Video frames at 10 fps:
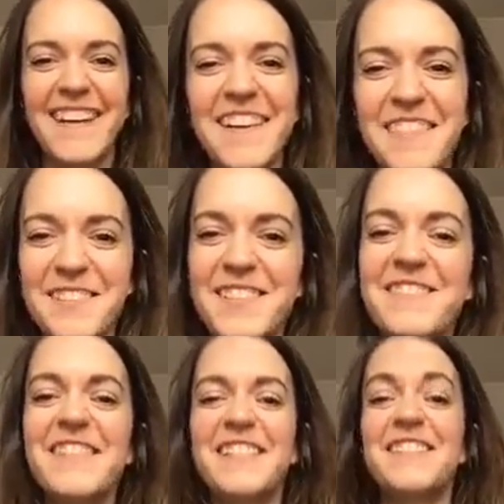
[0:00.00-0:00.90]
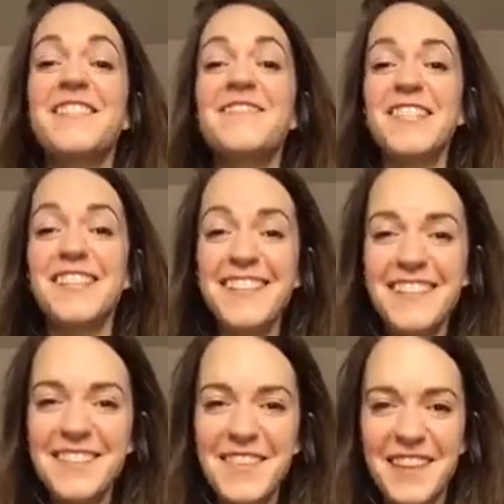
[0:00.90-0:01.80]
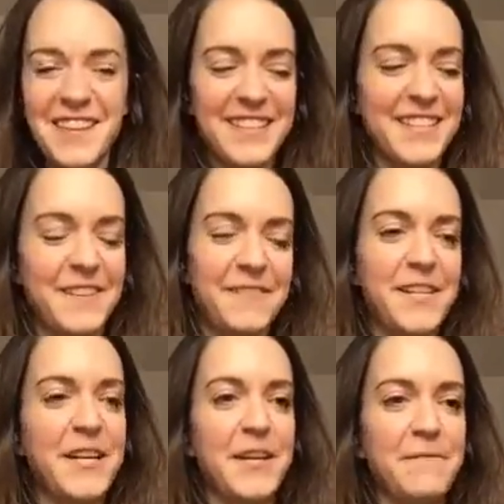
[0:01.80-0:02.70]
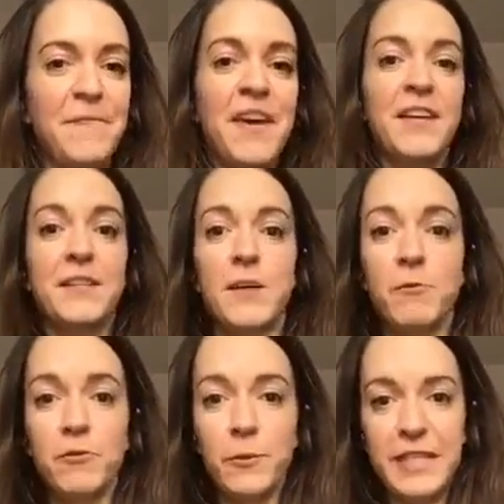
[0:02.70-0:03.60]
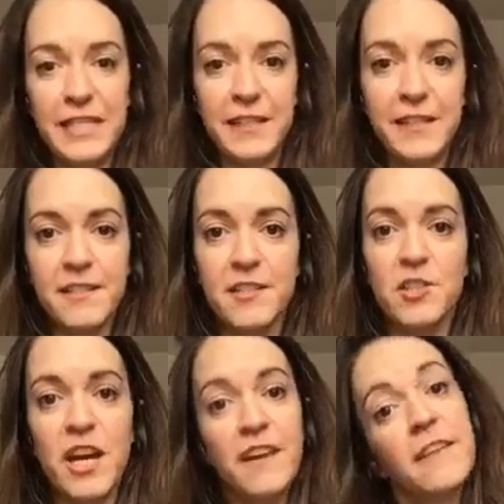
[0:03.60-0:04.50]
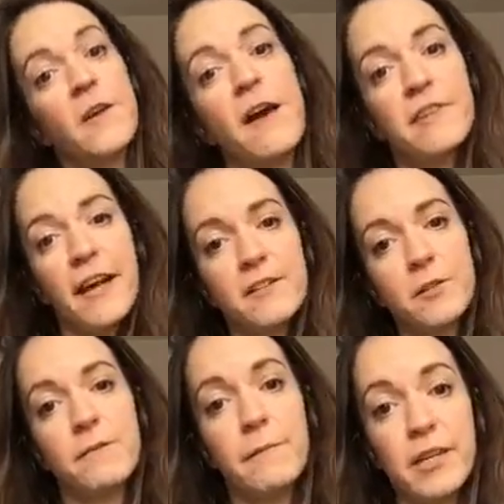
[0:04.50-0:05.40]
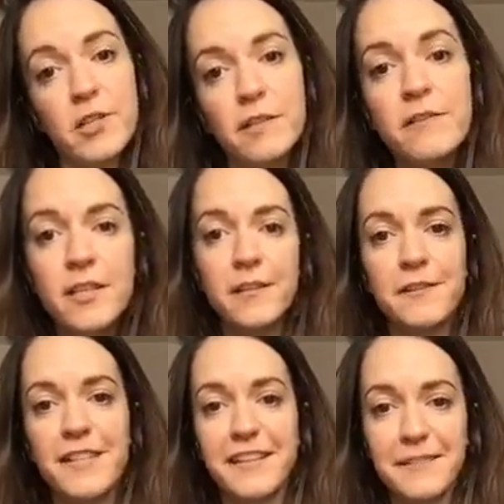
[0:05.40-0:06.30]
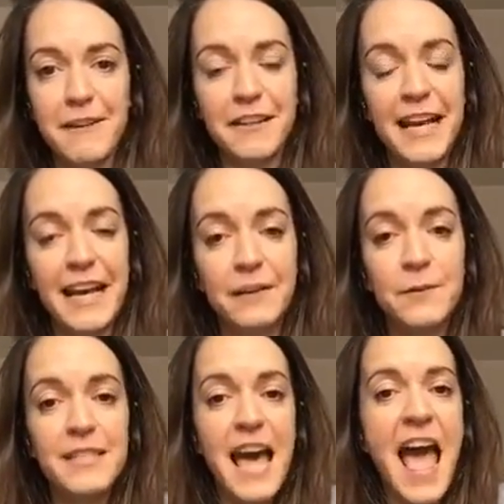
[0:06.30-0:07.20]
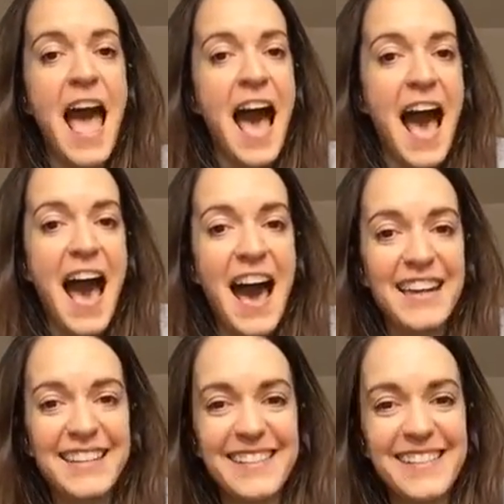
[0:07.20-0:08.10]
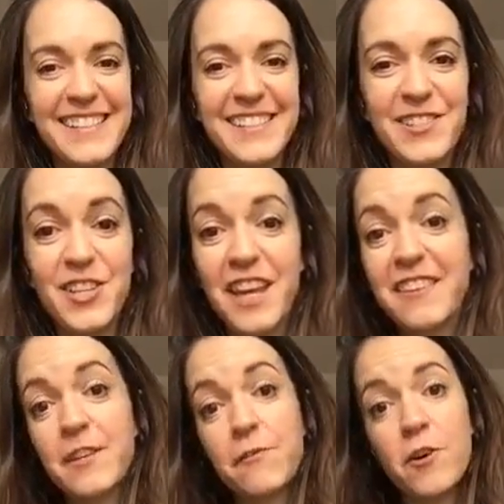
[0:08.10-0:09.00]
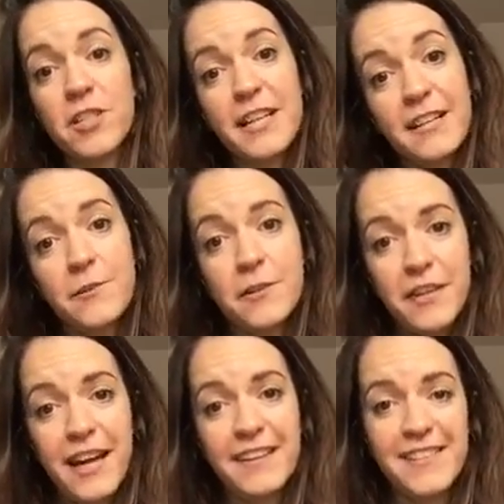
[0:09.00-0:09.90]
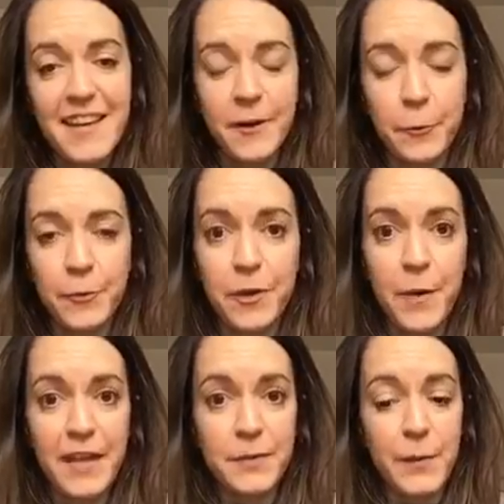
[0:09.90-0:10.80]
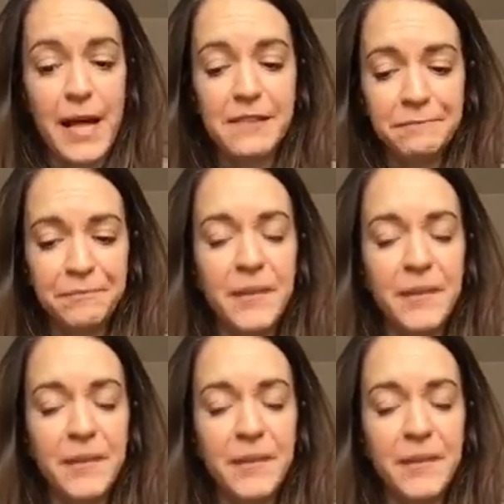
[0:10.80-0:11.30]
I thought I would do some science with you this afternoon. So before we start, check that you have an adult's permission to use things around the house and check that you've got an adult on hand to help you as well.